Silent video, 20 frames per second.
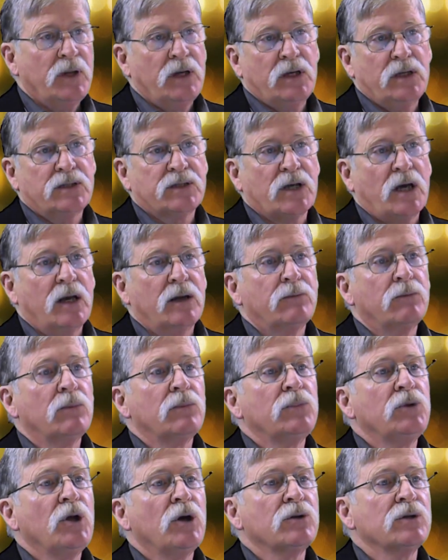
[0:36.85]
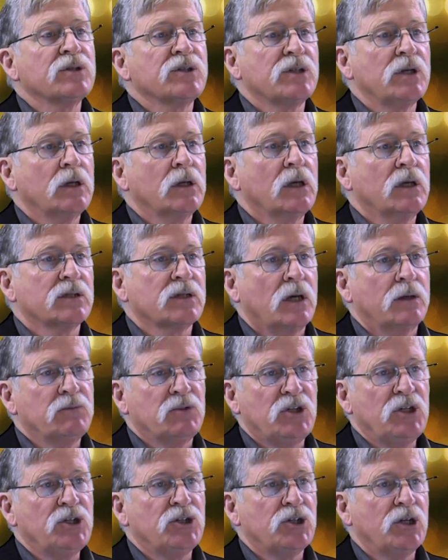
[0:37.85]
And as I'm noticing, as I'm
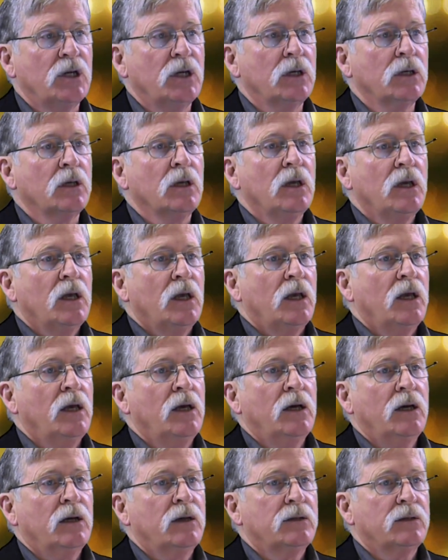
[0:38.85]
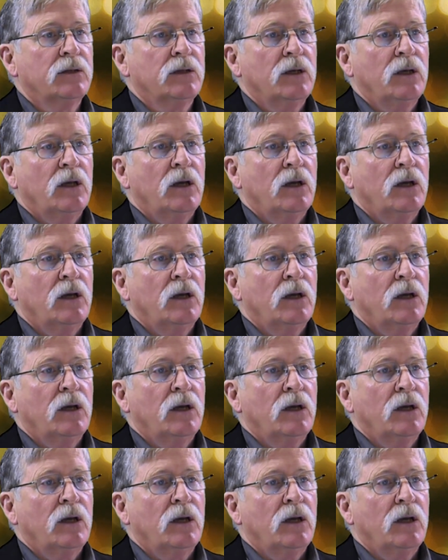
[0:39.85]
teaching and